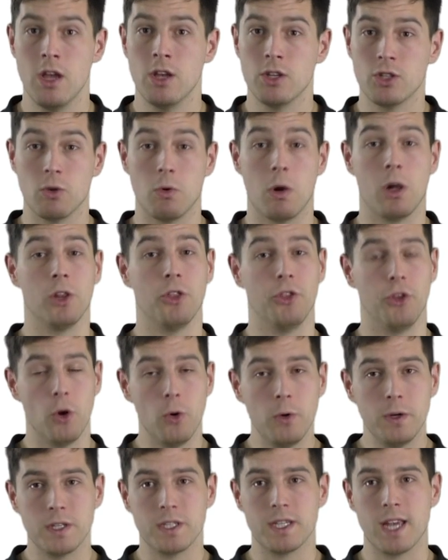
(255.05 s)
so
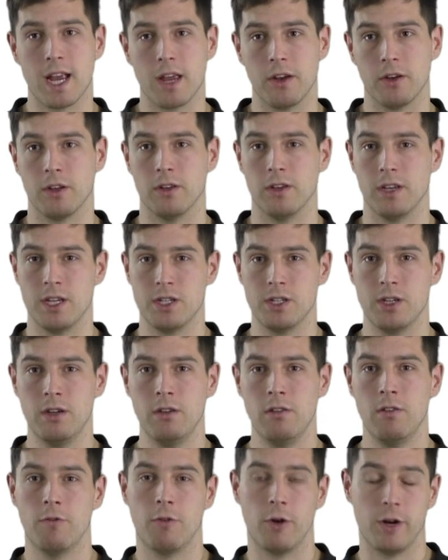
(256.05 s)
although the second
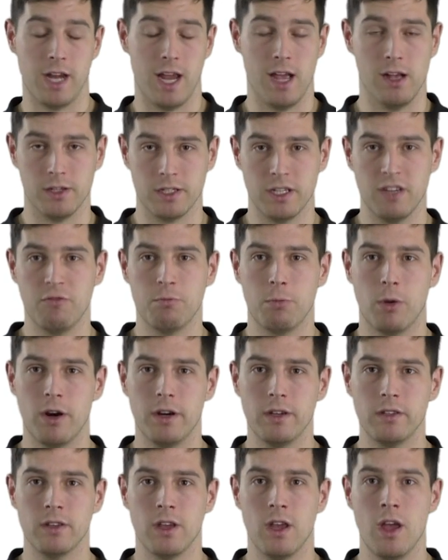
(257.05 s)
condition, for the else if
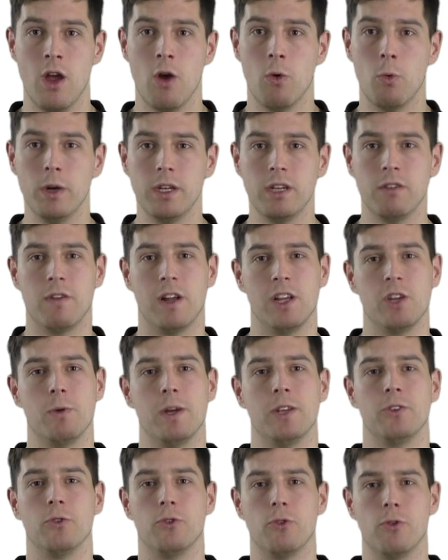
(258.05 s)
part, would
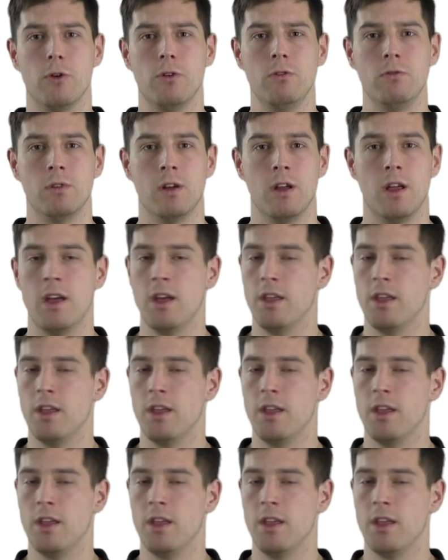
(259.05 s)
evaluate to true,